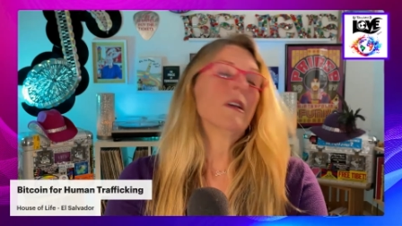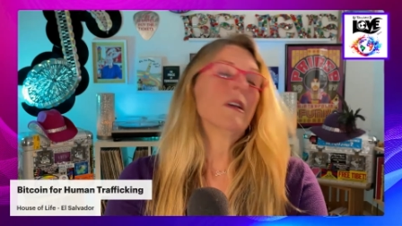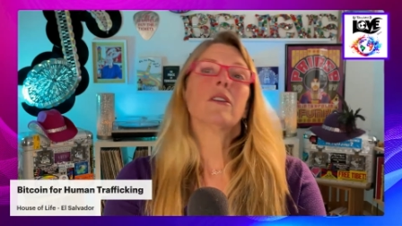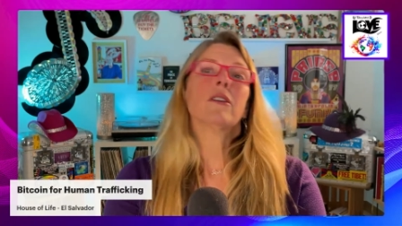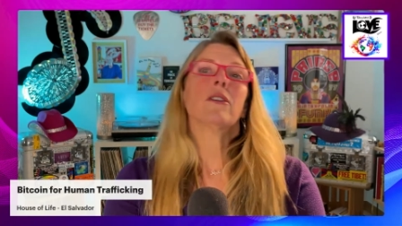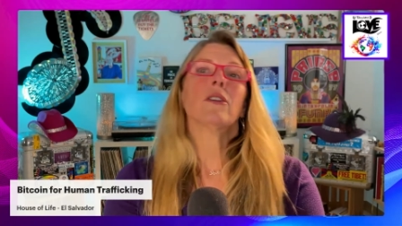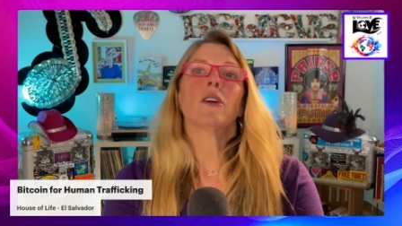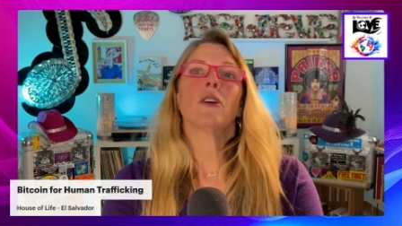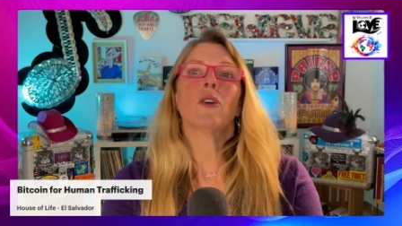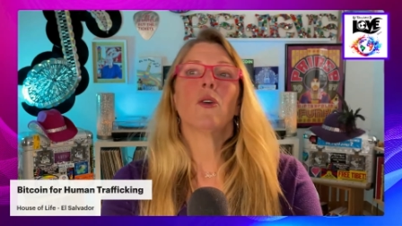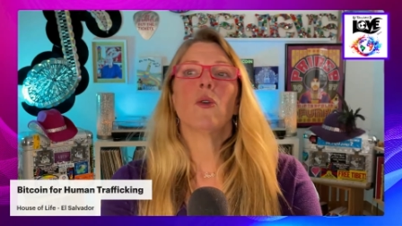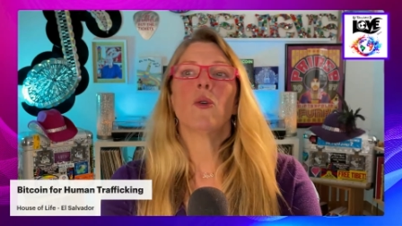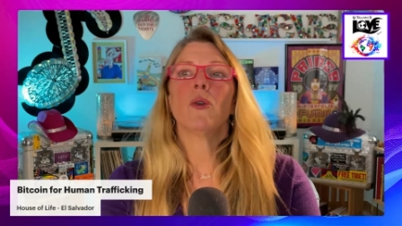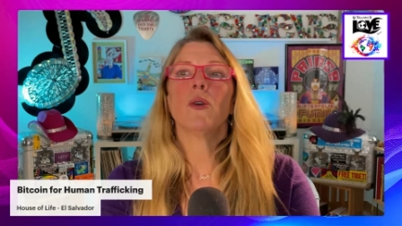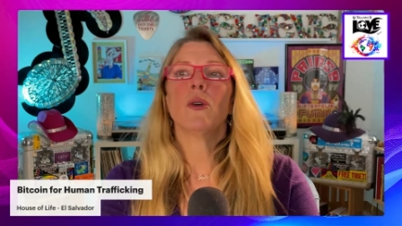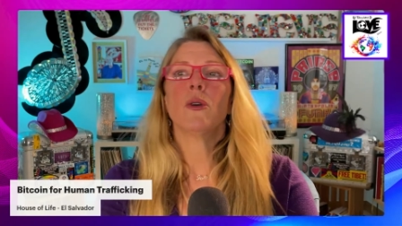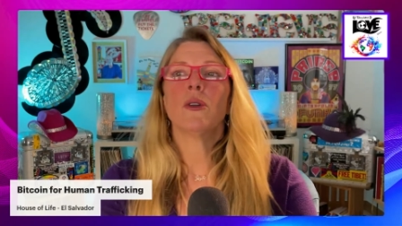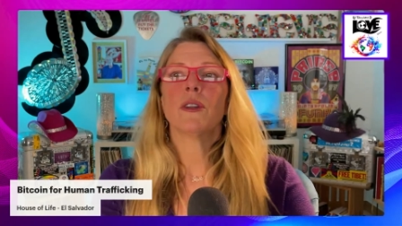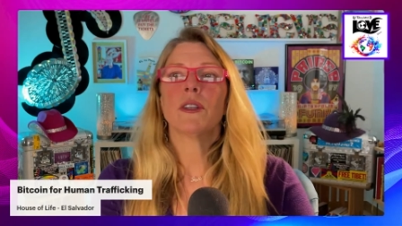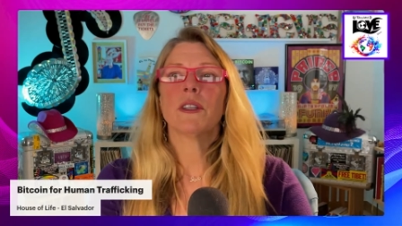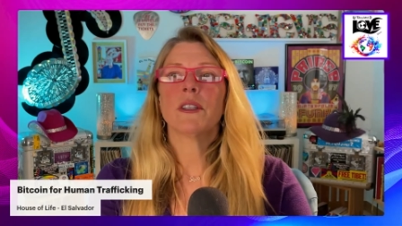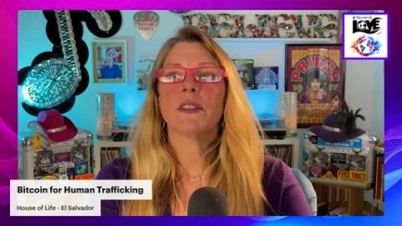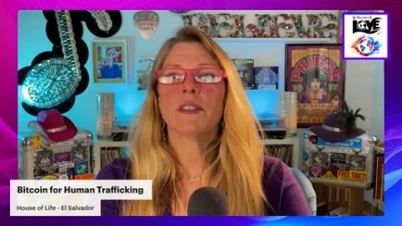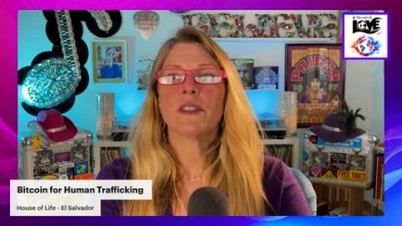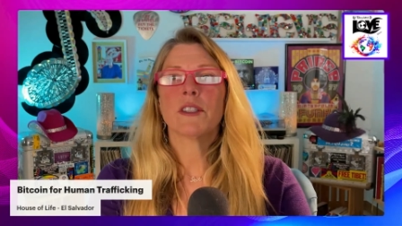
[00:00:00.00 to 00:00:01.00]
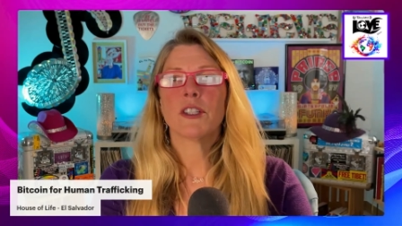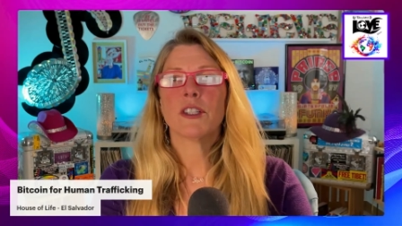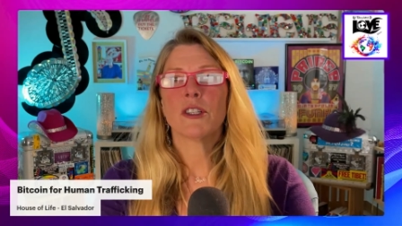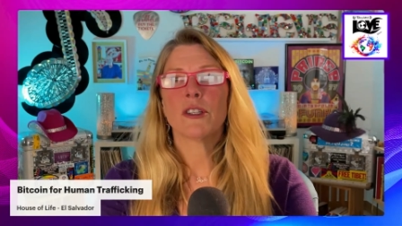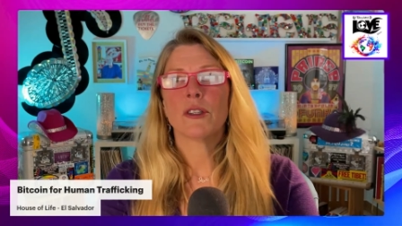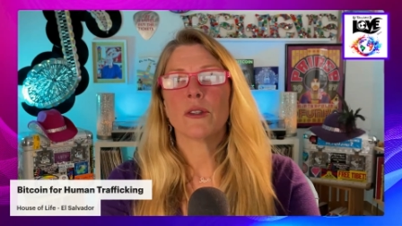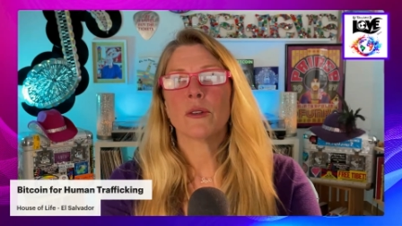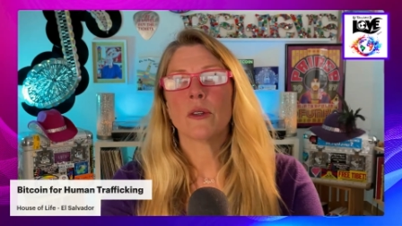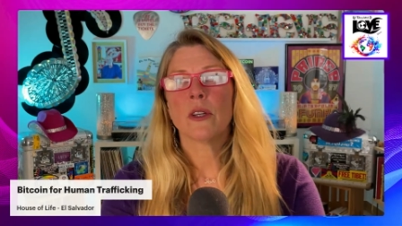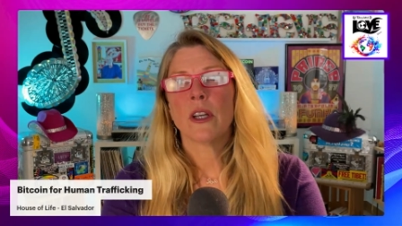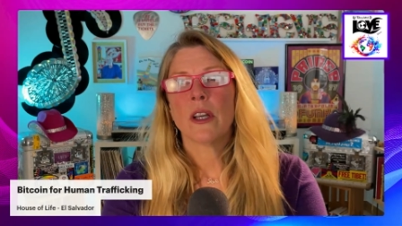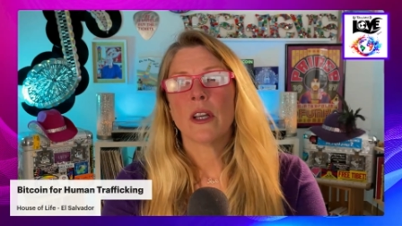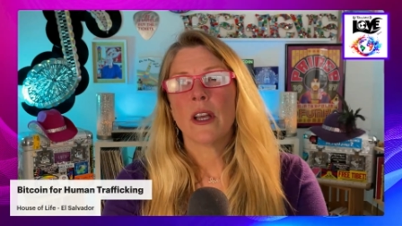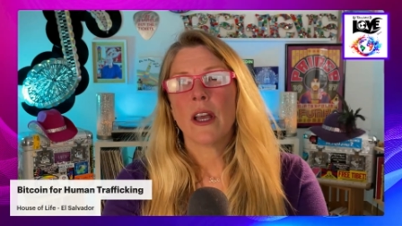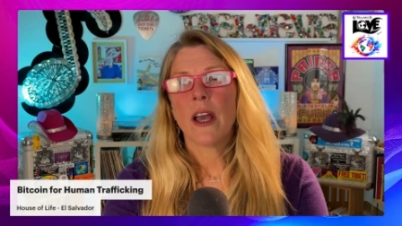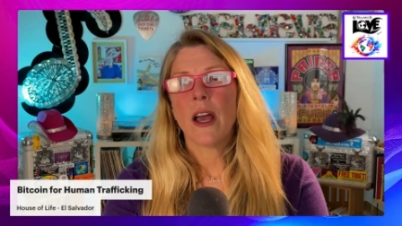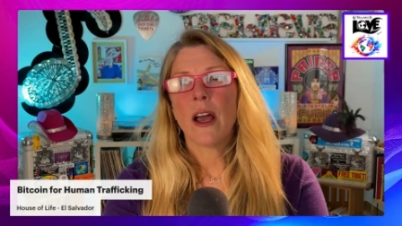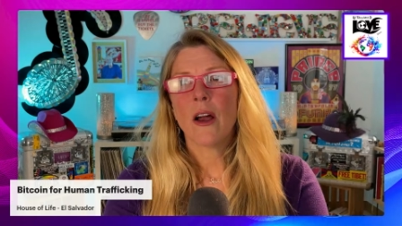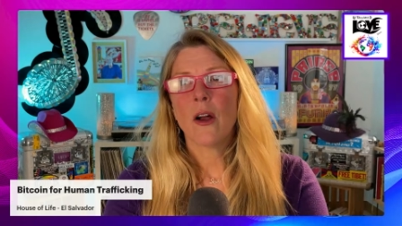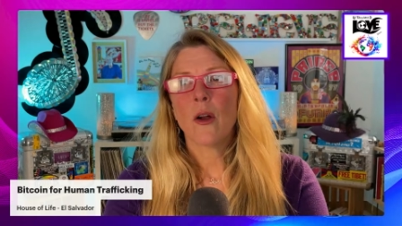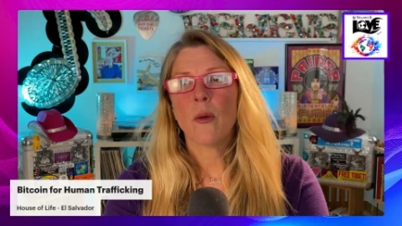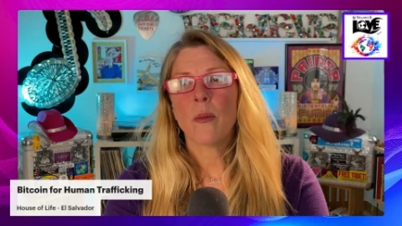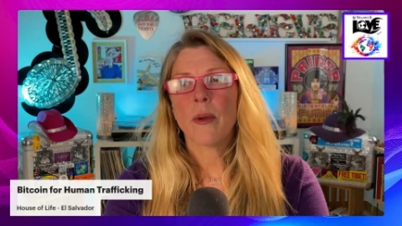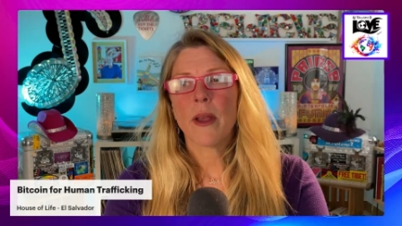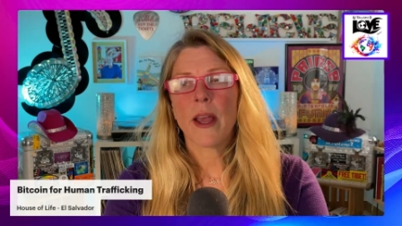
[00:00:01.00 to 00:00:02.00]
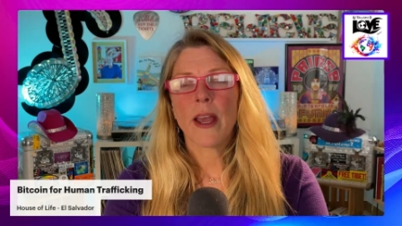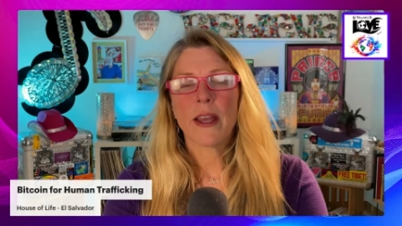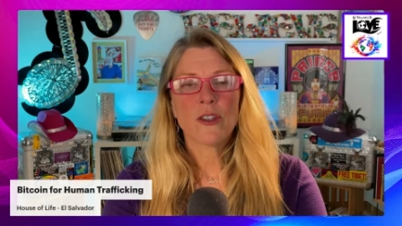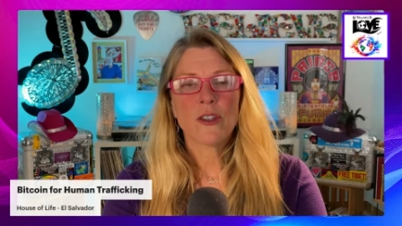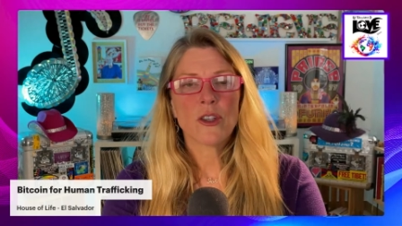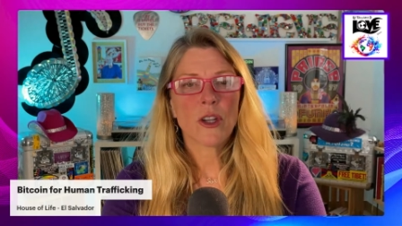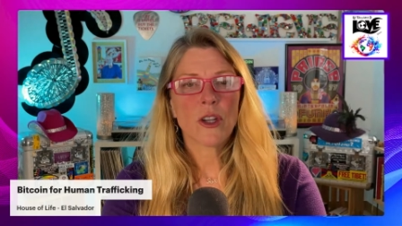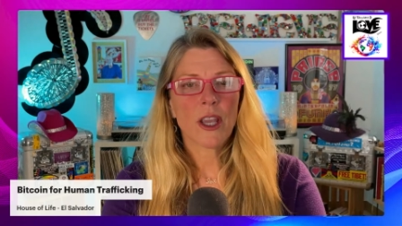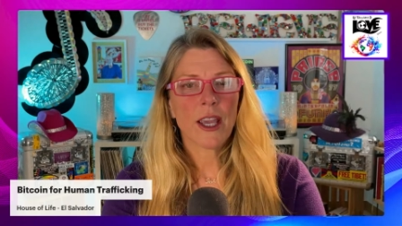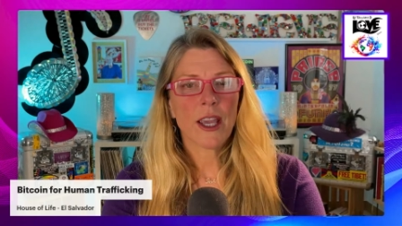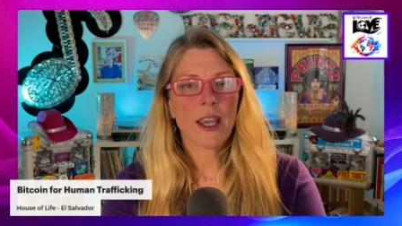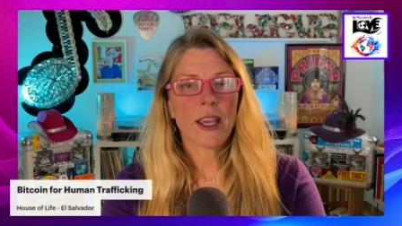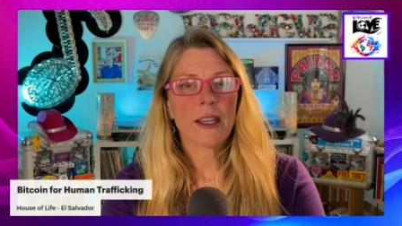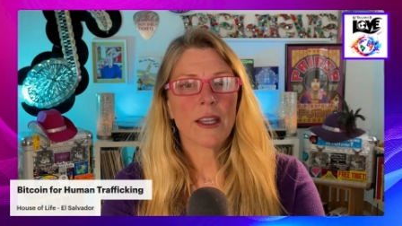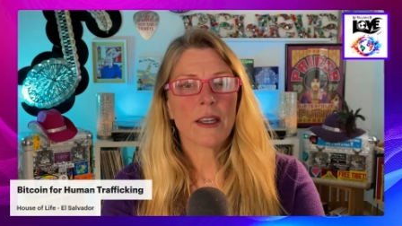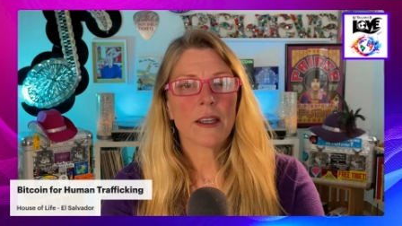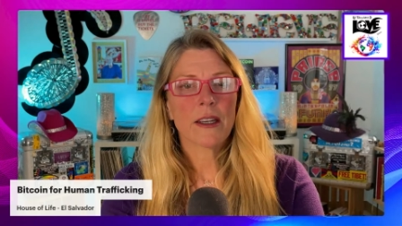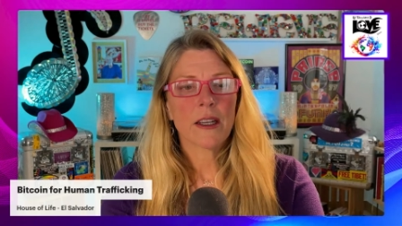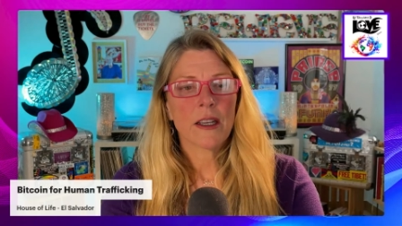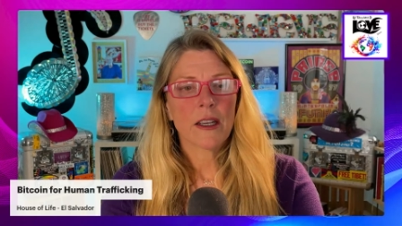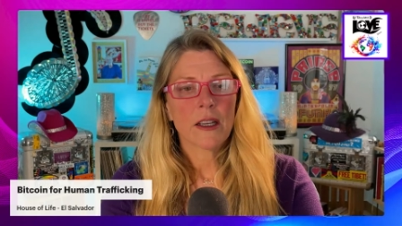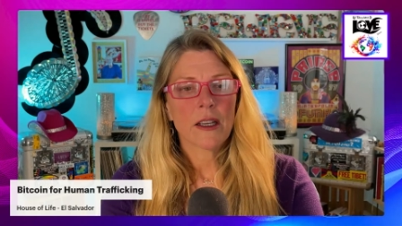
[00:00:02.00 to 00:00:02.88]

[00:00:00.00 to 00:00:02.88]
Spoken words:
The goal is to help educate